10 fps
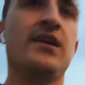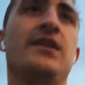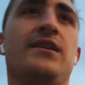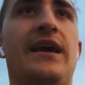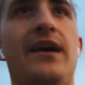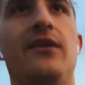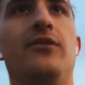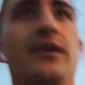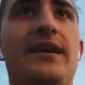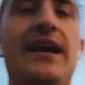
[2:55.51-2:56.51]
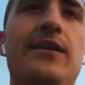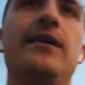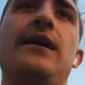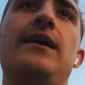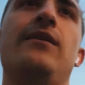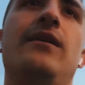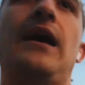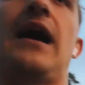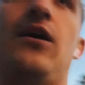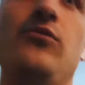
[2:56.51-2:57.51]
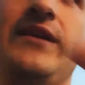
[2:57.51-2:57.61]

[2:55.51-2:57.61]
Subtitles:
Now, again, how we